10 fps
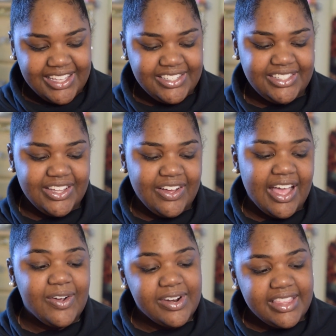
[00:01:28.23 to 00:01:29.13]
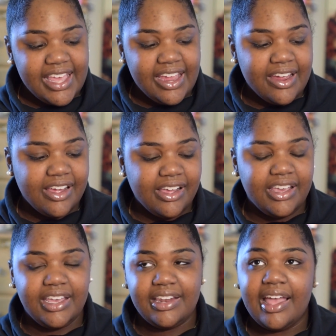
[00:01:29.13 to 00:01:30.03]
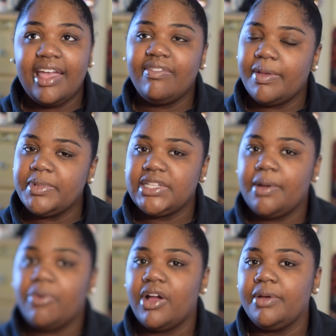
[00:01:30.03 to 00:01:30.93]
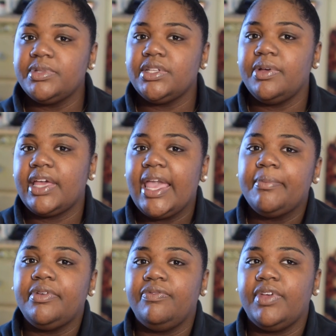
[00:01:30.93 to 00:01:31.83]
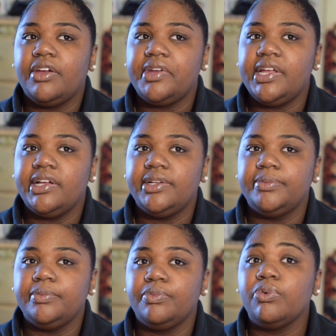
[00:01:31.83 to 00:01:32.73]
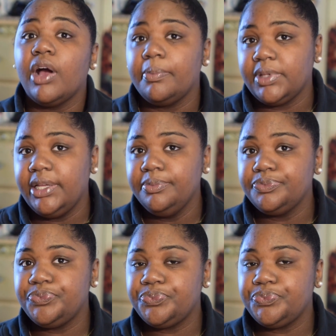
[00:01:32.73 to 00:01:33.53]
So I ordered the hair, and I have Amazon Prime, so it came in very promptly.